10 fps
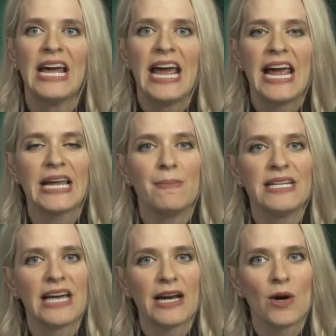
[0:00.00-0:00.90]
It can be
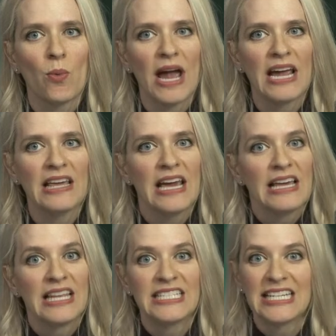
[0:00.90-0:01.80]
done in a way
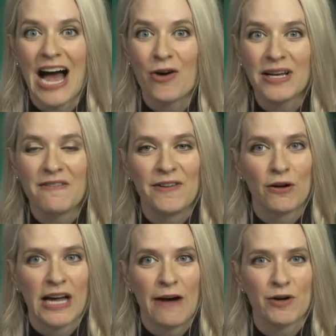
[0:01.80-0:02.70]
the child can feel
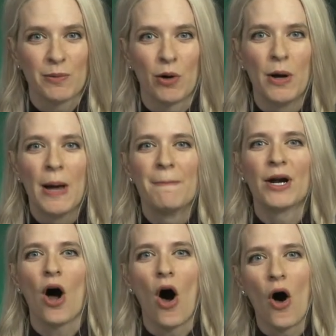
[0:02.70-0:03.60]
comfortable.
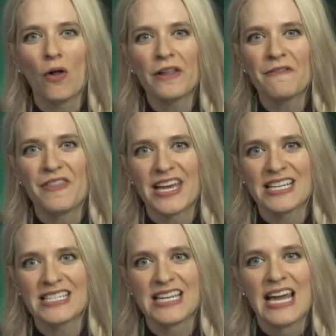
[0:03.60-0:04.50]
But all of
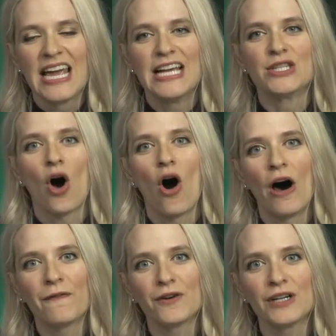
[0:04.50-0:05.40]
this is
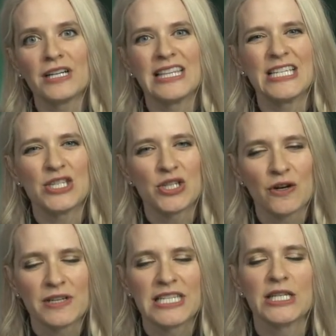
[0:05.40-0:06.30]
offered, this
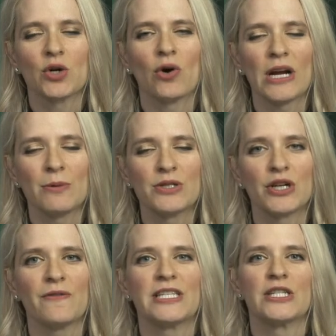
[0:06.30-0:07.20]
incredible
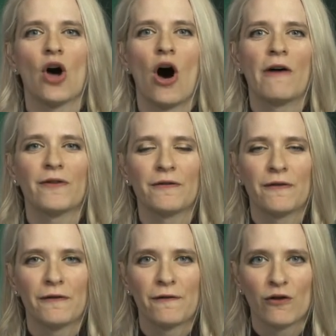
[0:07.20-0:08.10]
service is offered
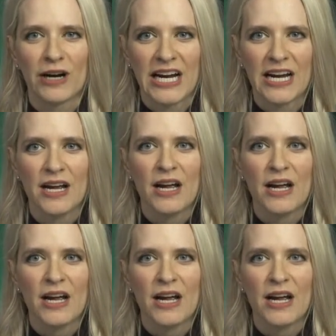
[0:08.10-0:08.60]
for free.